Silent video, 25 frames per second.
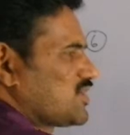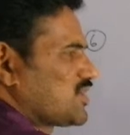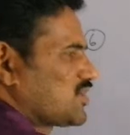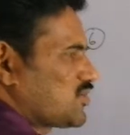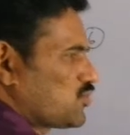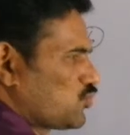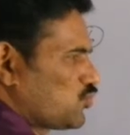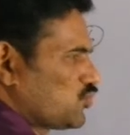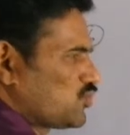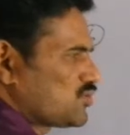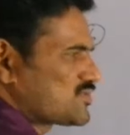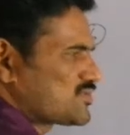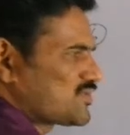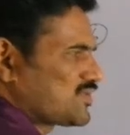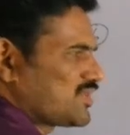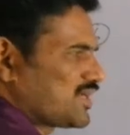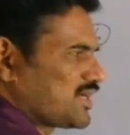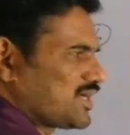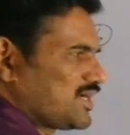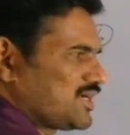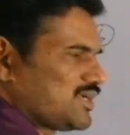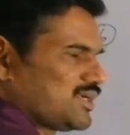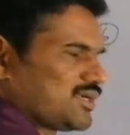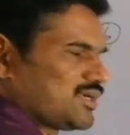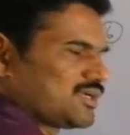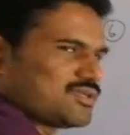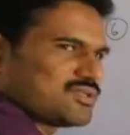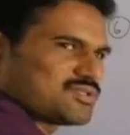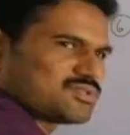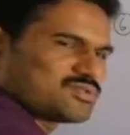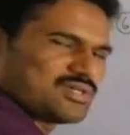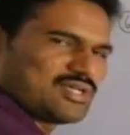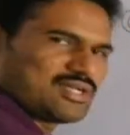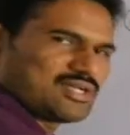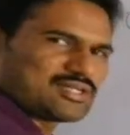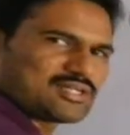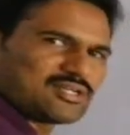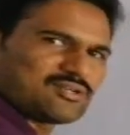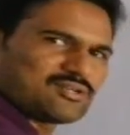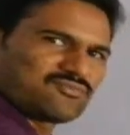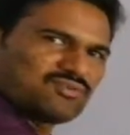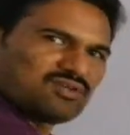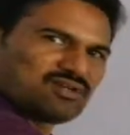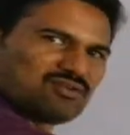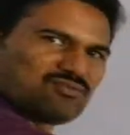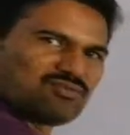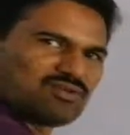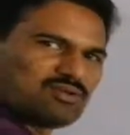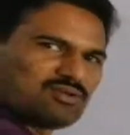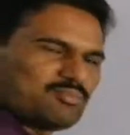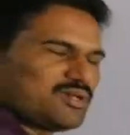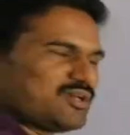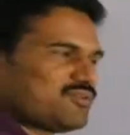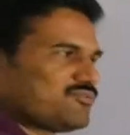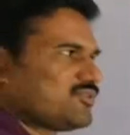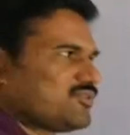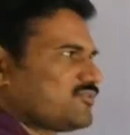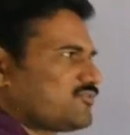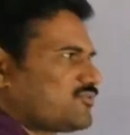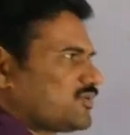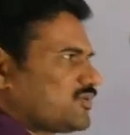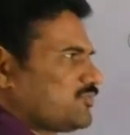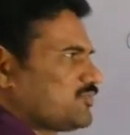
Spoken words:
We are close to the conductor, so electric field will be away